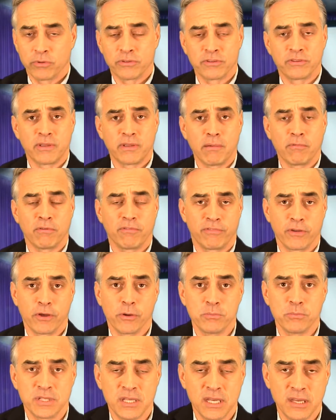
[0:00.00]
It's the same for
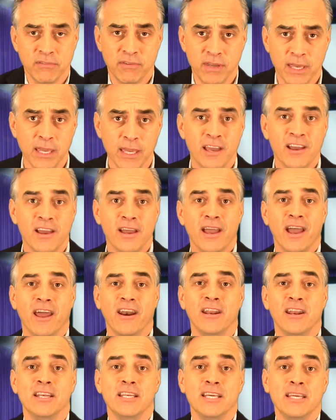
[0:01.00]
film, TV,
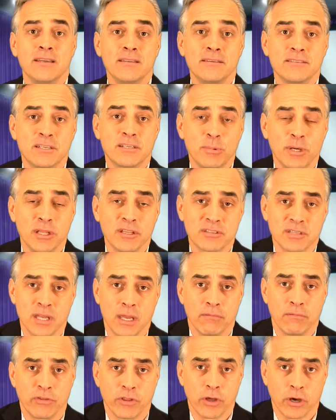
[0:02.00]
and it needs to be the
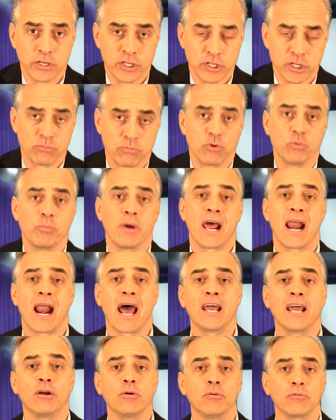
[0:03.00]
same for the audition room. And
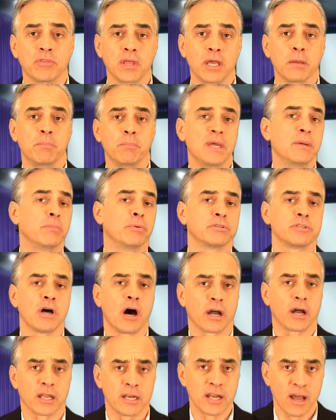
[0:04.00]
I don't think people
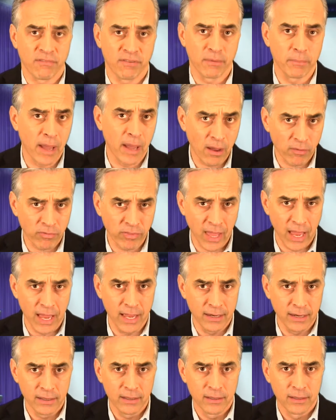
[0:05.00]
talk enough about
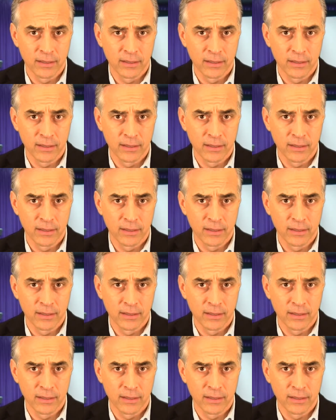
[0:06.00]
that.